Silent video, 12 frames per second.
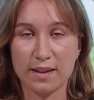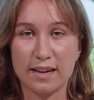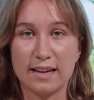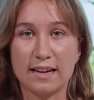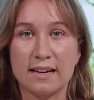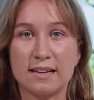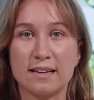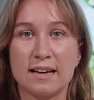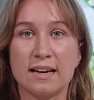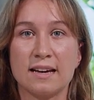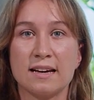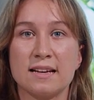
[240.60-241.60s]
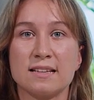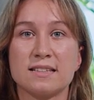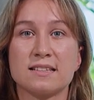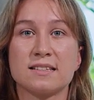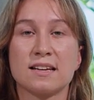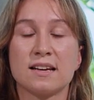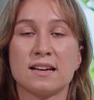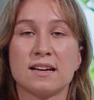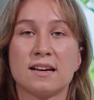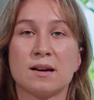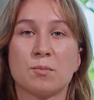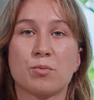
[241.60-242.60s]
It is
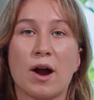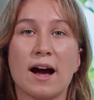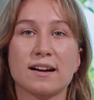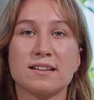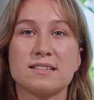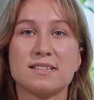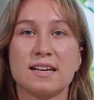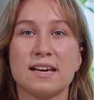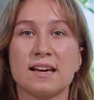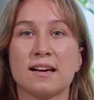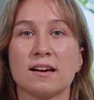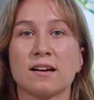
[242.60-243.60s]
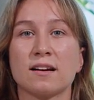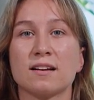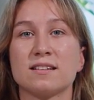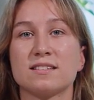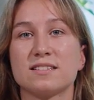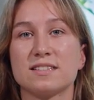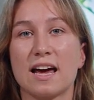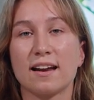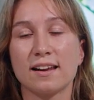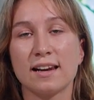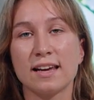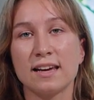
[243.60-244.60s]
practicing
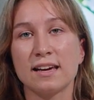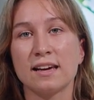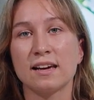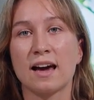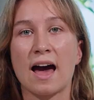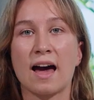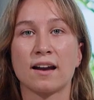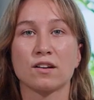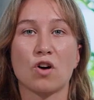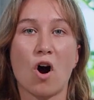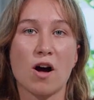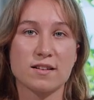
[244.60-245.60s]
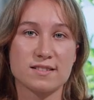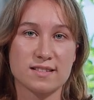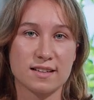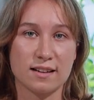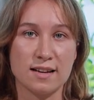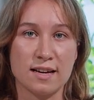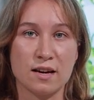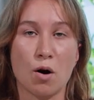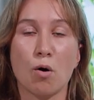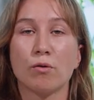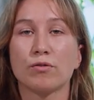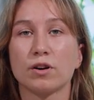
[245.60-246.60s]
steadily and constantly
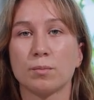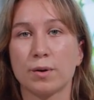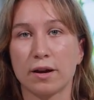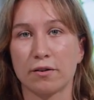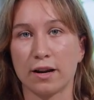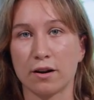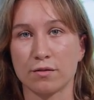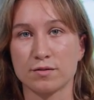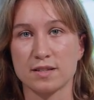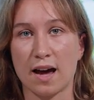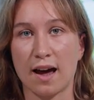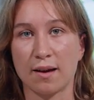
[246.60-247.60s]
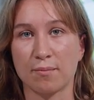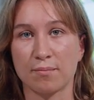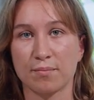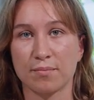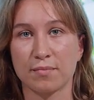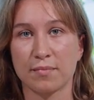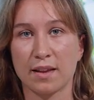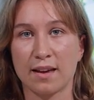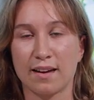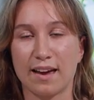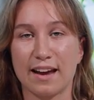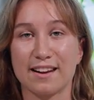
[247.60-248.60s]
over a period of time.
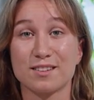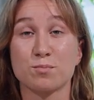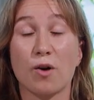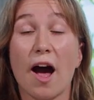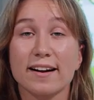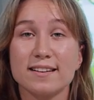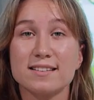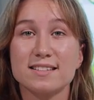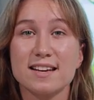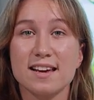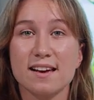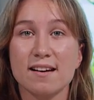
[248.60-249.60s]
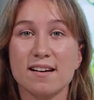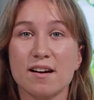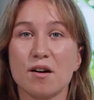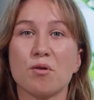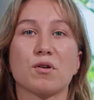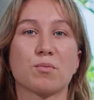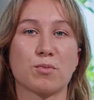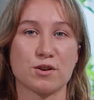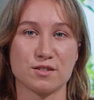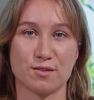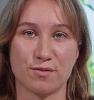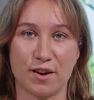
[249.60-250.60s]
It is practicing with
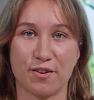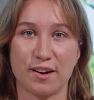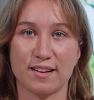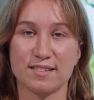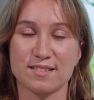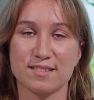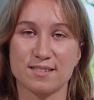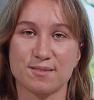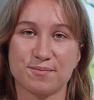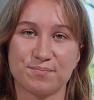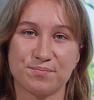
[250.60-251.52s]
perseverance.